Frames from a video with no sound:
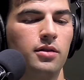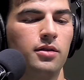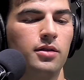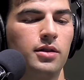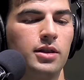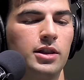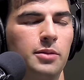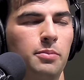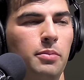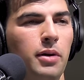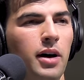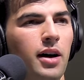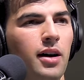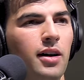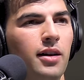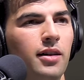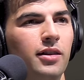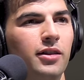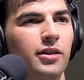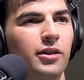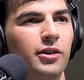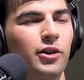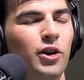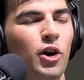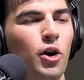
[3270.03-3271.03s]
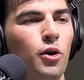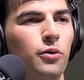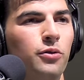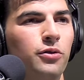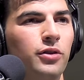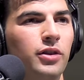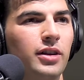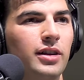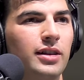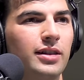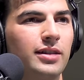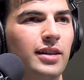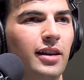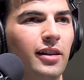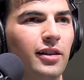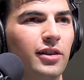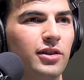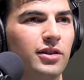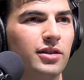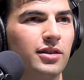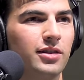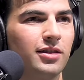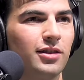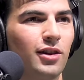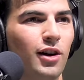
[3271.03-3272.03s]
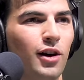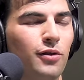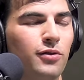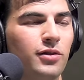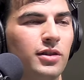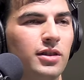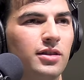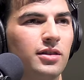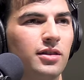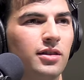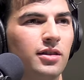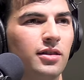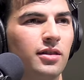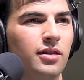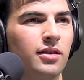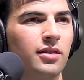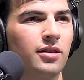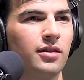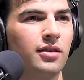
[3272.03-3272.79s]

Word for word: spy or covert intelligence officer?